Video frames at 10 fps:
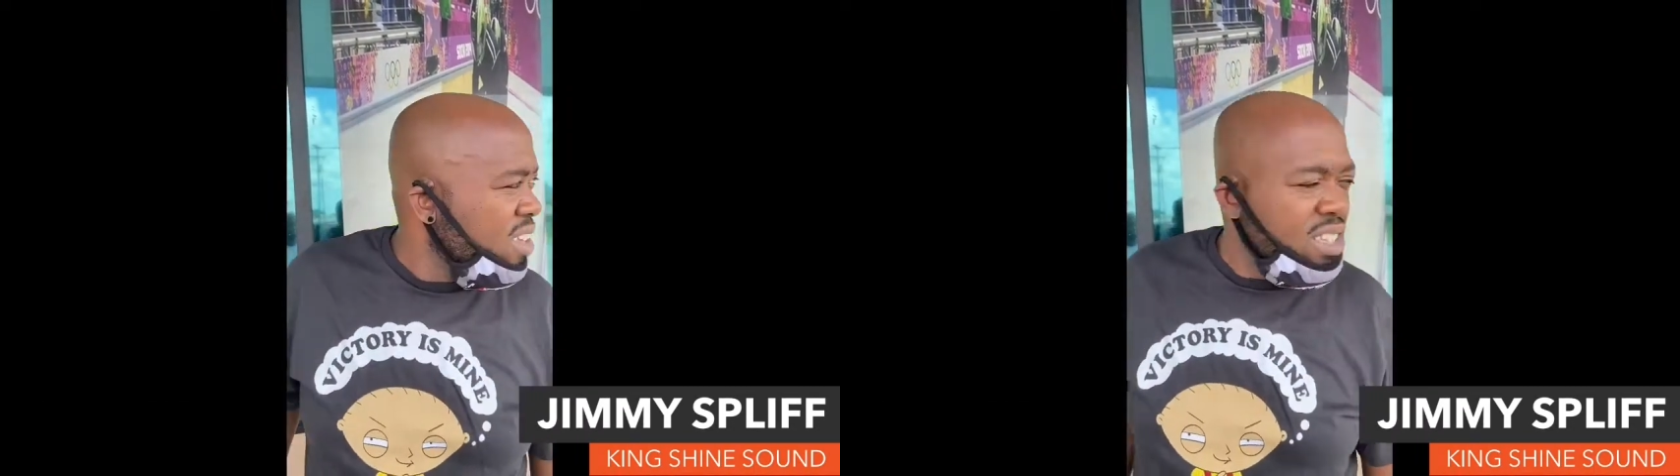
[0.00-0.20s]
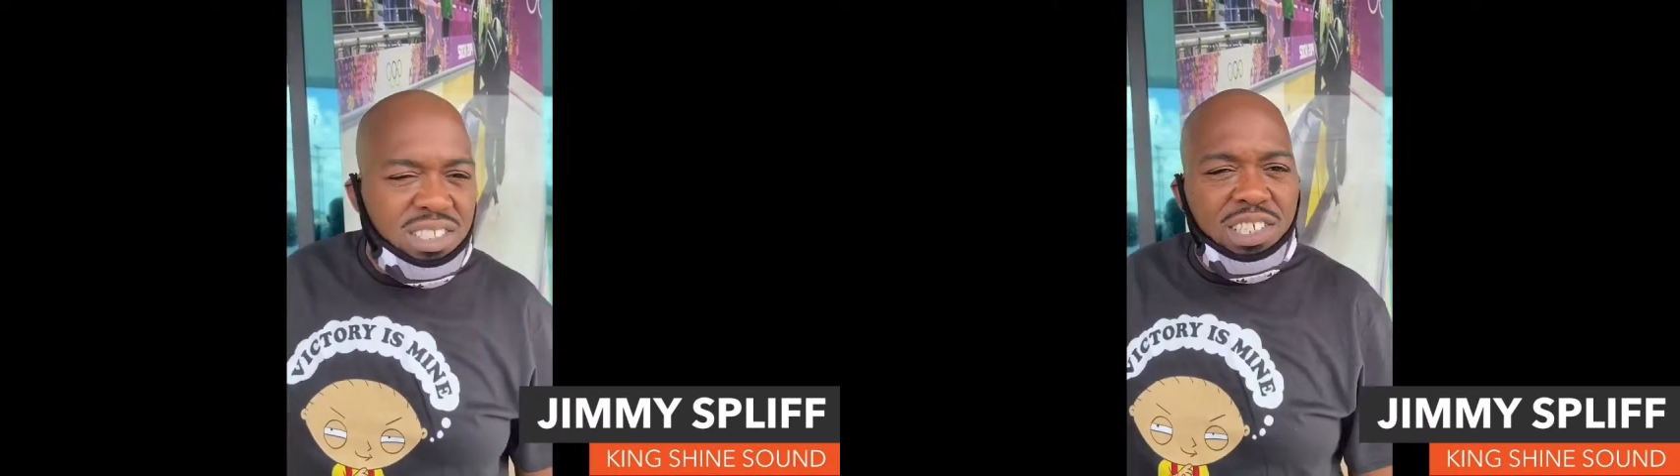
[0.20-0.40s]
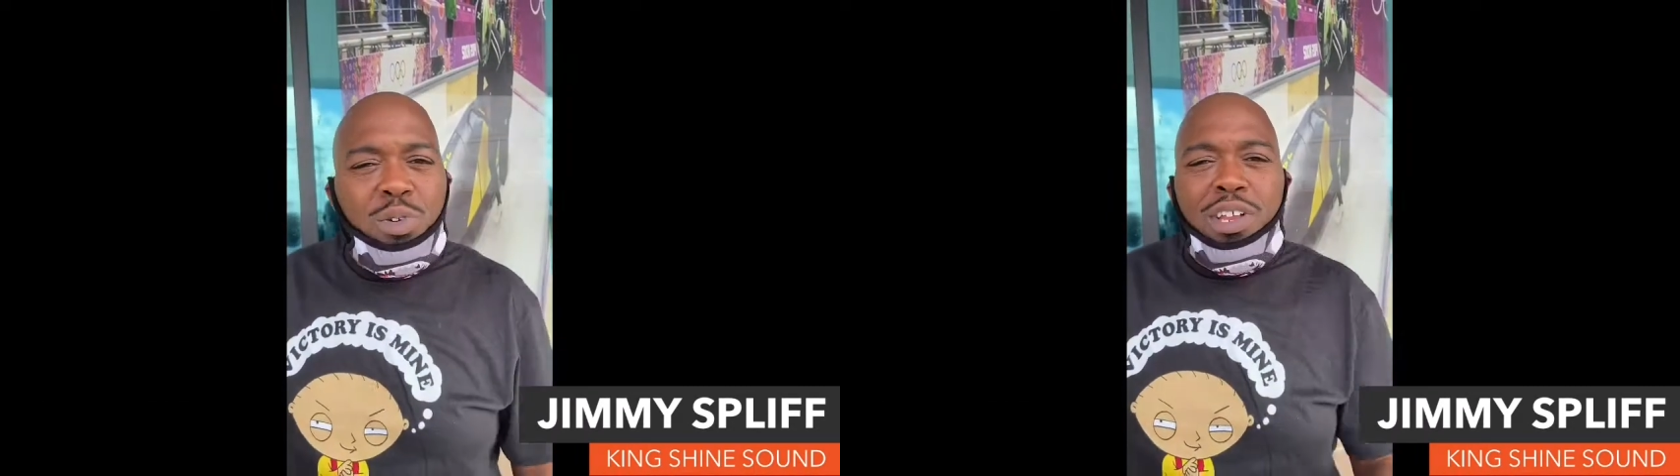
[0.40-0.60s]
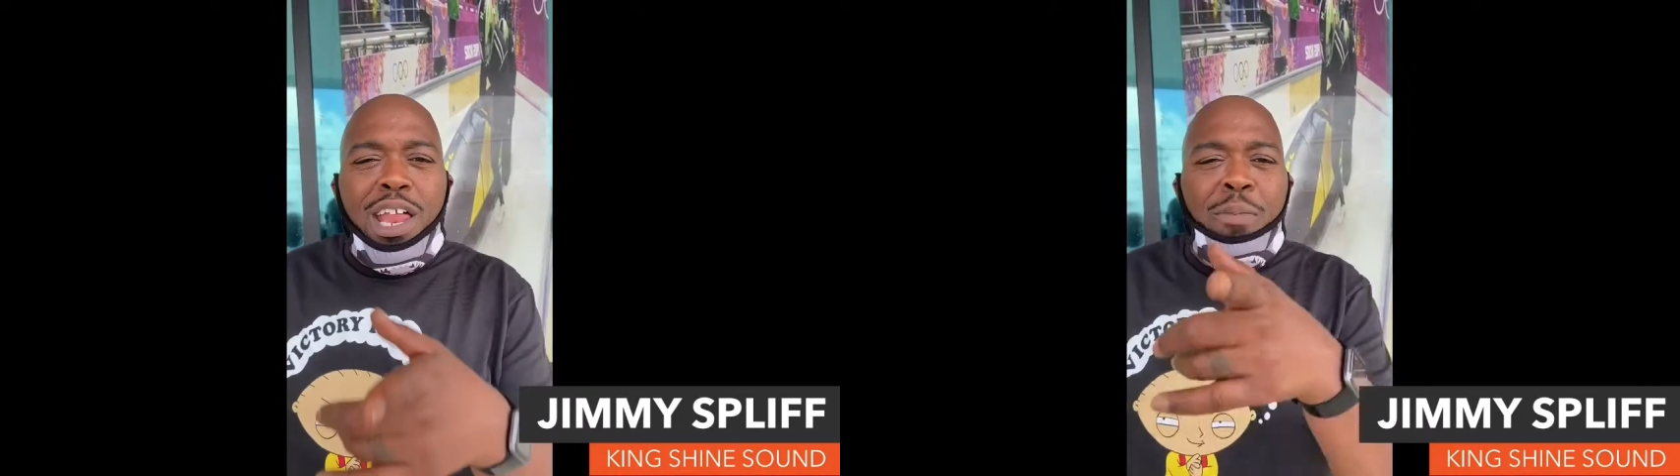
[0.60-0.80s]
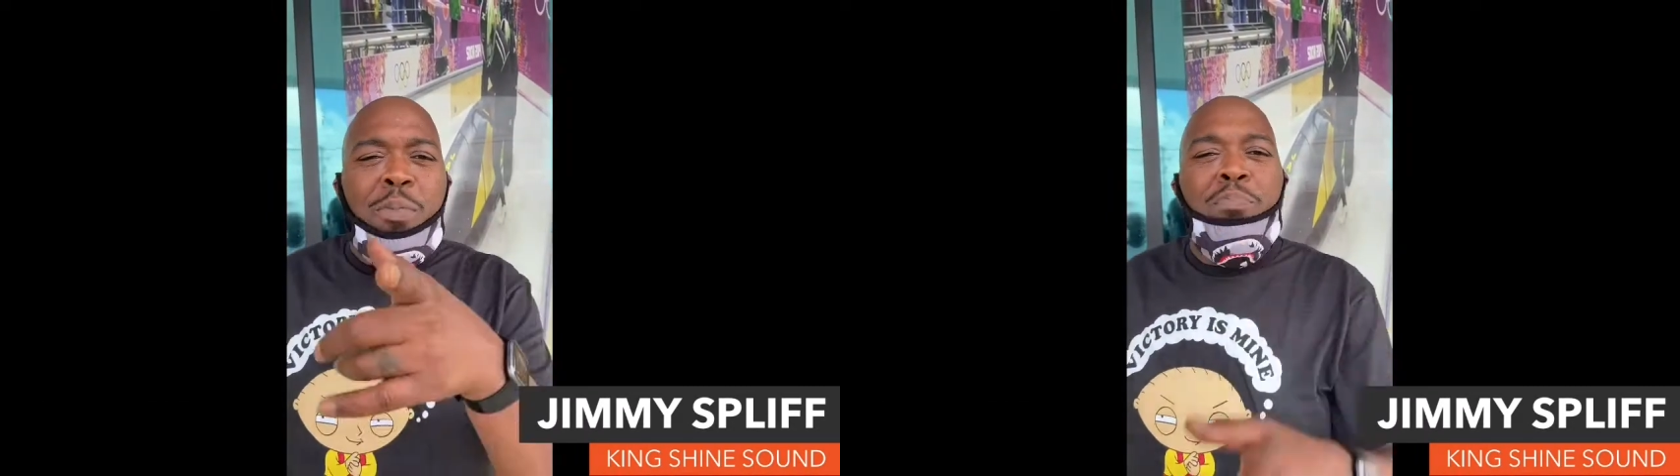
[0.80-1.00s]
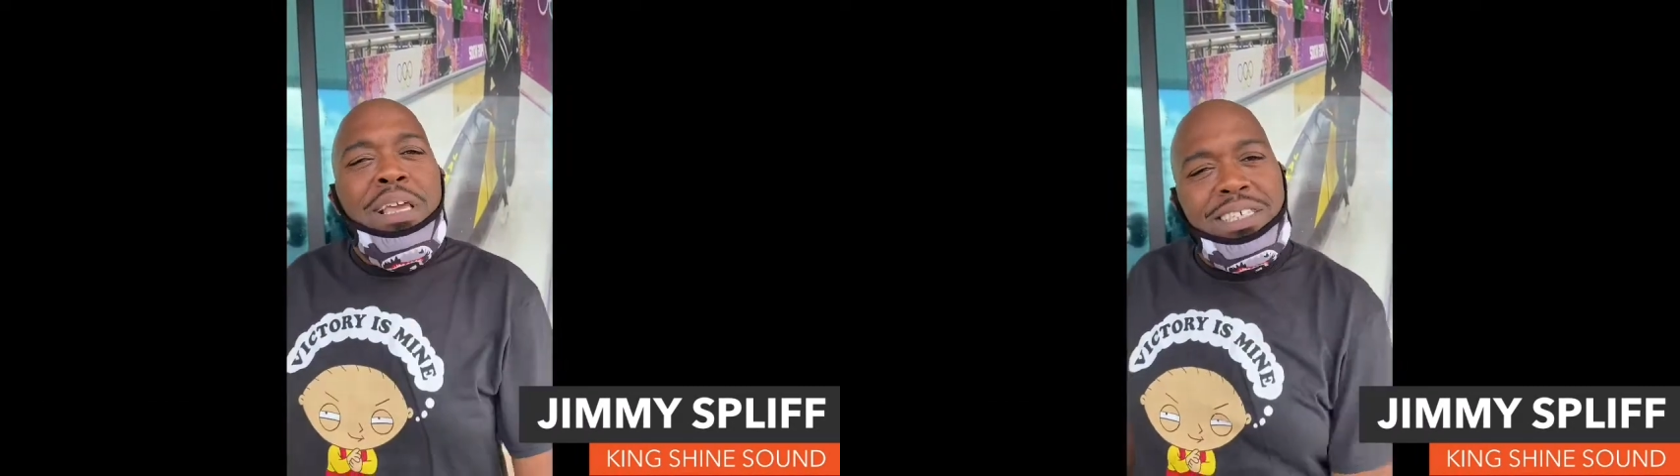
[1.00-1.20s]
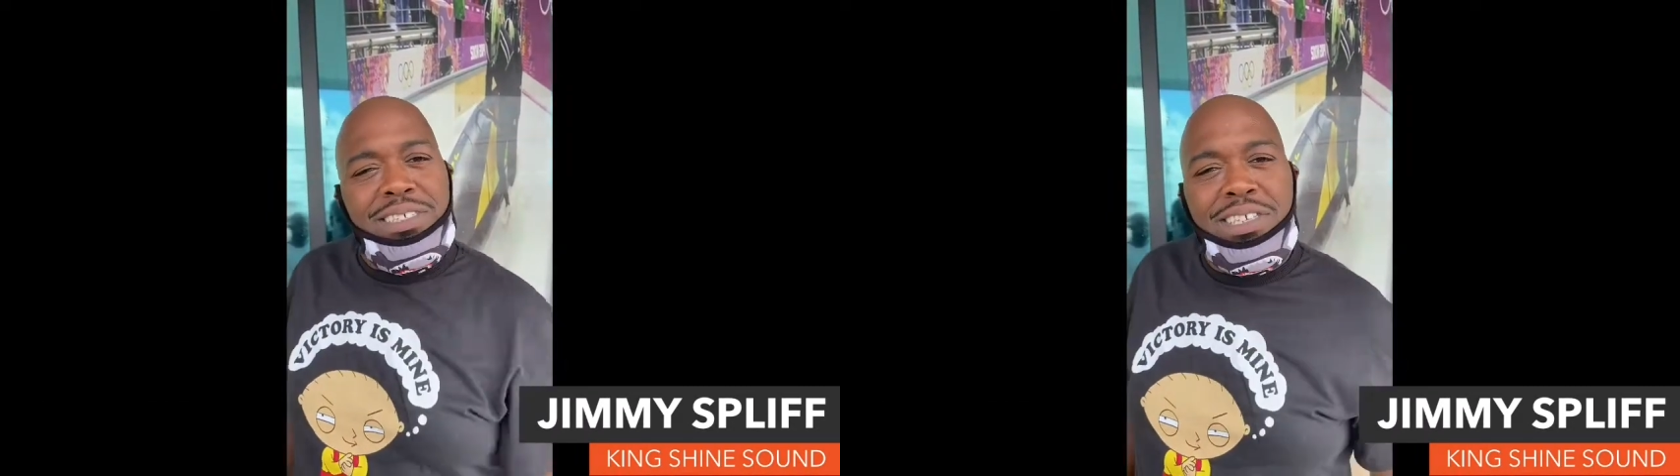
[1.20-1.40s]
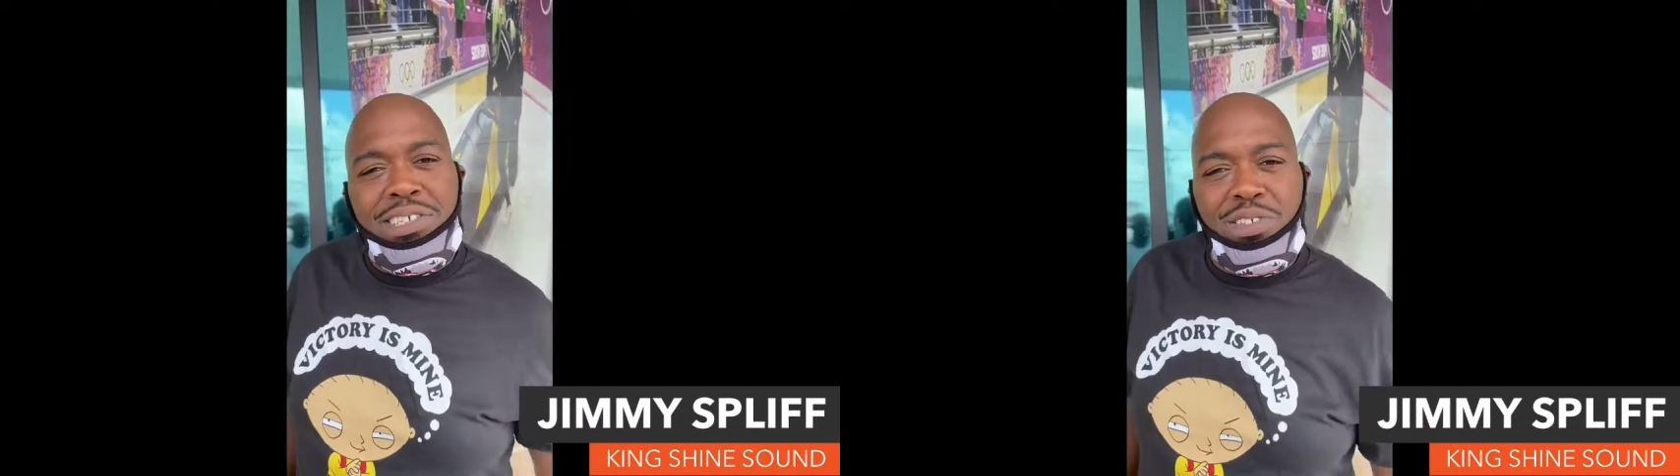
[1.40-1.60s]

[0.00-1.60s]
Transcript: since we're not a business, so,